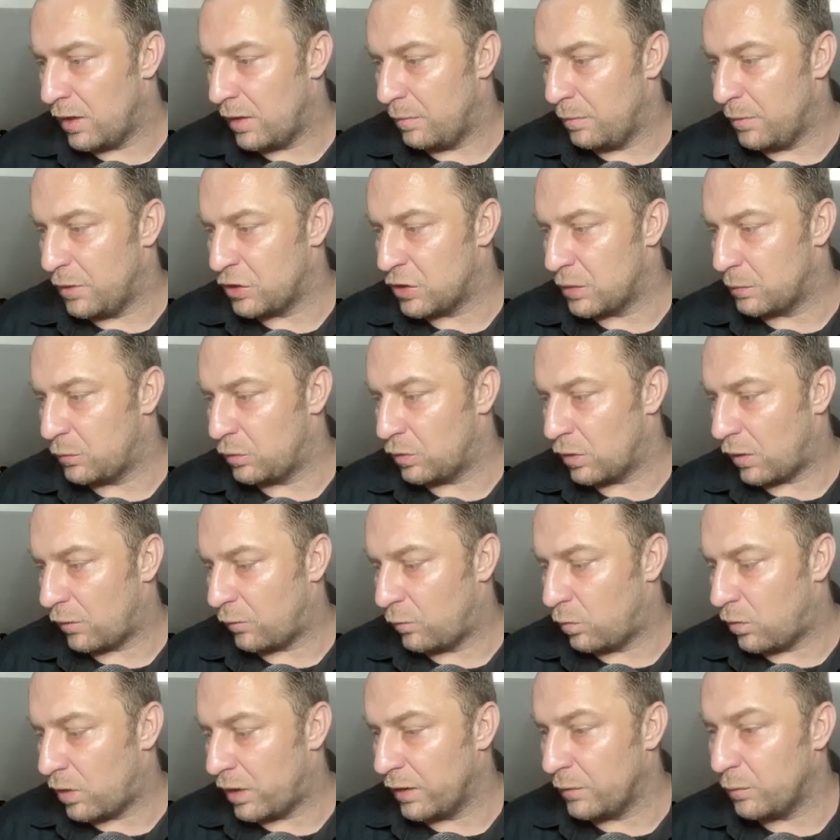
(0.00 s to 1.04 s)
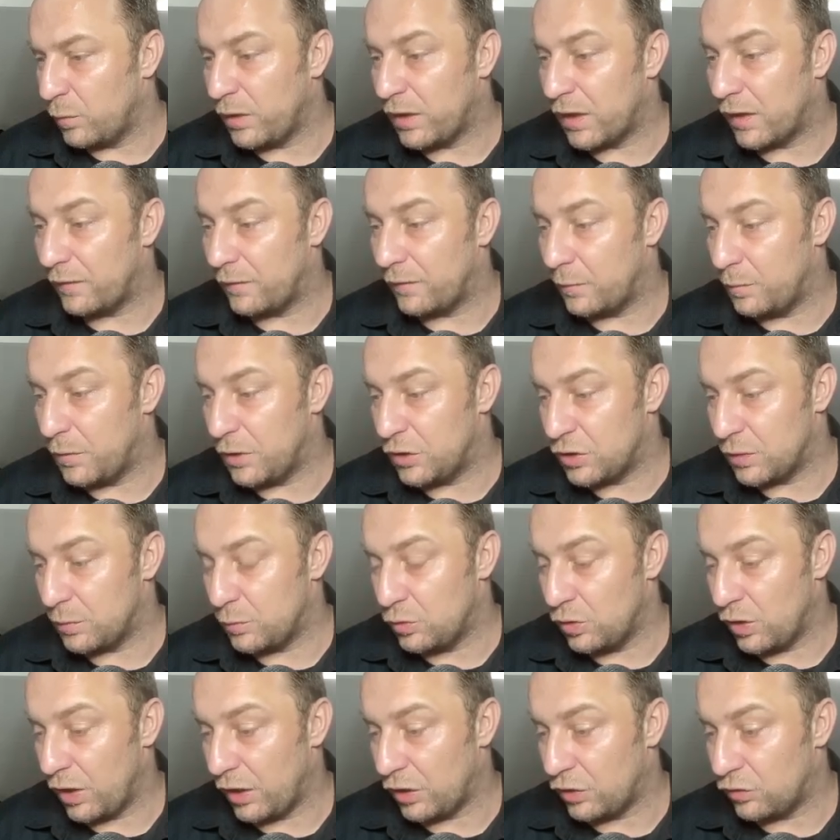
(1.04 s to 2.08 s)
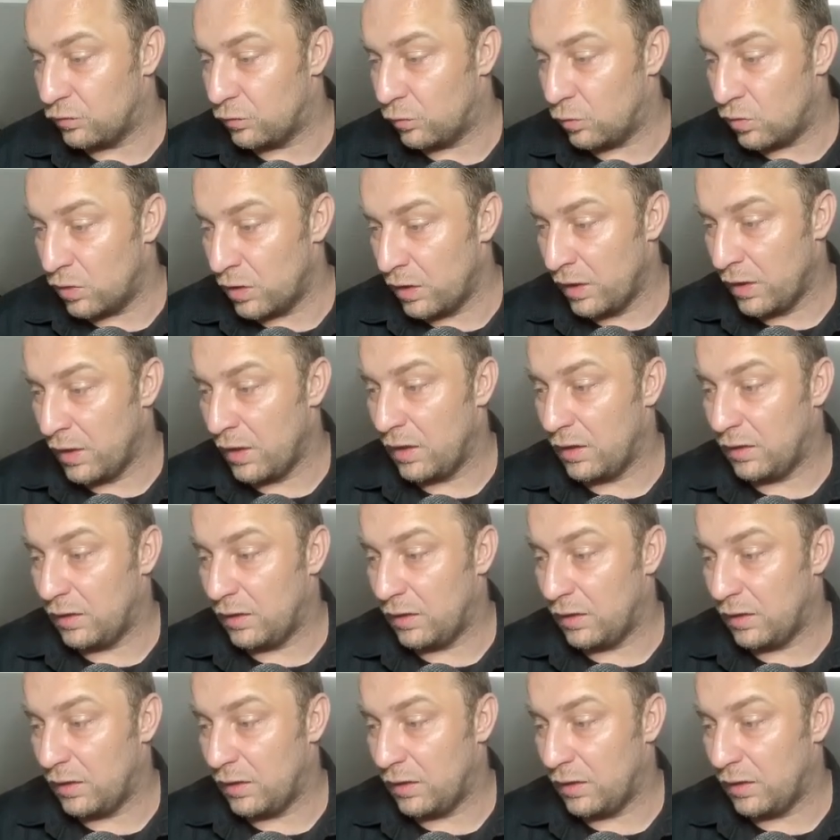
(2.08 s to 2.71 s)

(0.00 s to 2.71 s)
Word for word: bishop to f1 we have bishop to h4